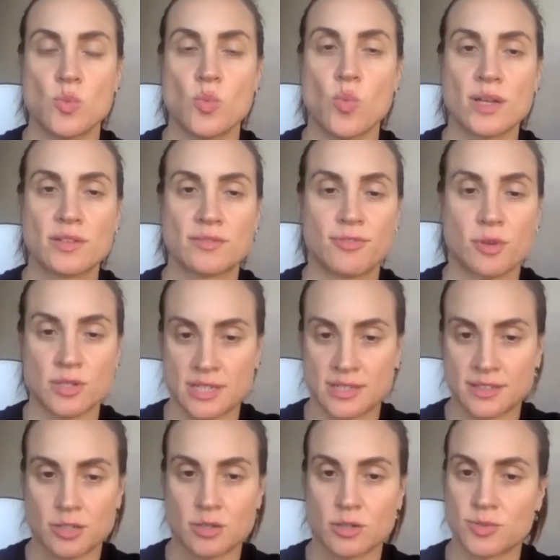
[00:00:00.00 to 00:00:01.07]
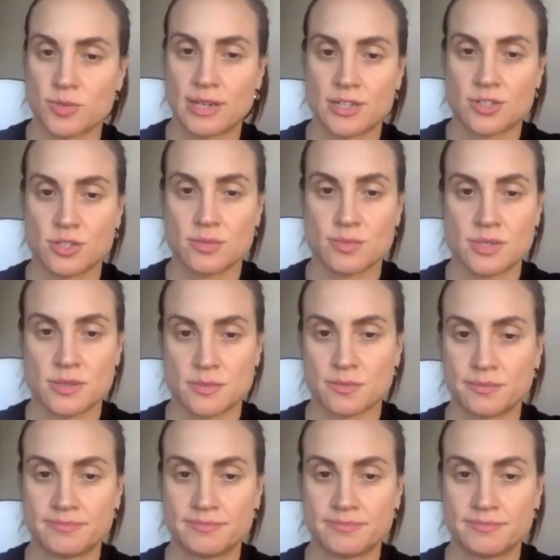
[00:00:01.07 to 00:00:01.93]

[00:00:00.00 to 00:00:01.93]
what falls under close relationships?